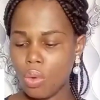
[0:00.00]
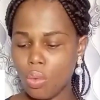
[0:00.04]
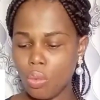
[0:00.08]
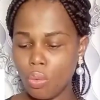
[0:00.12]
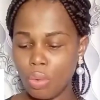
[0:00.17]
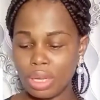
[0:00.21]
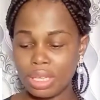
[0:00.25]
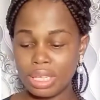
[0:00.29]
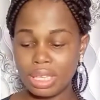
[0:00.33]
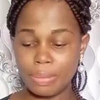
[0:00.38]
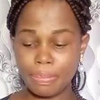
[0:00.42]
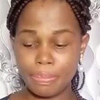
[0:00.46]

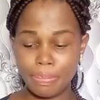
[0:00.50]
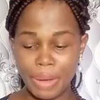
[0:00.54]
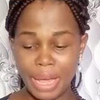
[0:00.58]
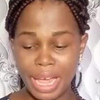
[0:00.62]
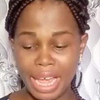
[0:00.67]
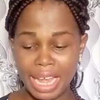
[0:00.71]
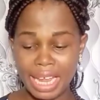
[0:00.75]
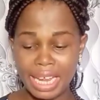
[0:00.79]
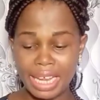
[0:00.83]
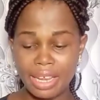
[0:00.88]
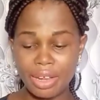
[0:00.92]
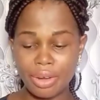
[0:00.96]
With the
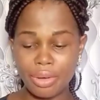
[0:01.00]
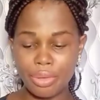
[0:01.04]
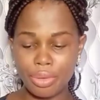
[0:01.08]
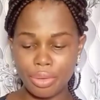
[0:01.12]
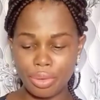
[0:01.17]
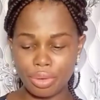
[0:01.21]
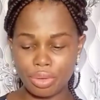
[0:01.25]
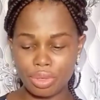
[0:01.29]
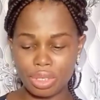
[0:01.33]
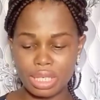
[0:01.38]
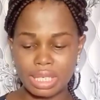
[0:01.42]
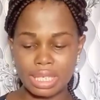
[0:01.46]
pen he
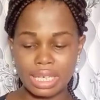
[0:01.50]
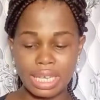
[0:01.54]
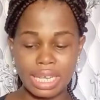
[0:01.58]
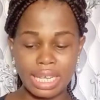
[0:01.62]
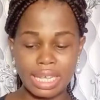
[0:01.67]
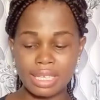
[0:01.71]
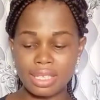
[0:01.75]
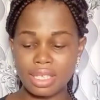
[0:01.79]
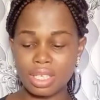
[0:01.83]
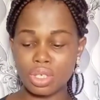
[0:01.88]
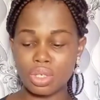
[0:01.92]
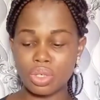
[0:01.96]
wrote
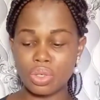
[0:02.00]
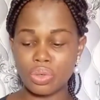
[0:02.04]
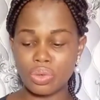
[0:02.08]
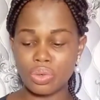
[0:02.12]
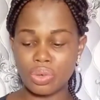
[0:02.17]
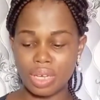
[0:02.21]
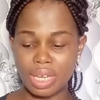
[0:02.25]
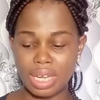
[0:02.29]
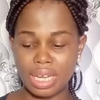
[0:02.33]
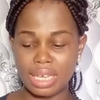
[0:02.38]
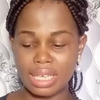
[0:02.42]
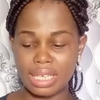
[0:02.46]
came into
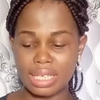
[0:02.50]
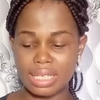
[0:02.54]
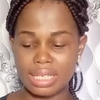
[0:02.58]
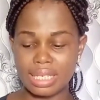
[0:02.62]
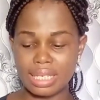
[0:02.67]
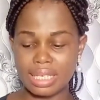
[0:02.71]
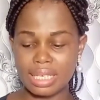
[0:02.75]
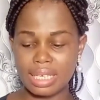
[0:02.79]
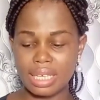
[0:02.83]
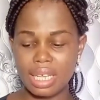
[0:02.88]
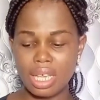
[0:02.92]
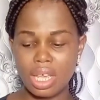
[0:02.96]

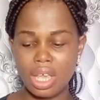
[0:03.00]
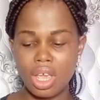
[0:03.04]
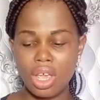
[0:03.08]
reality.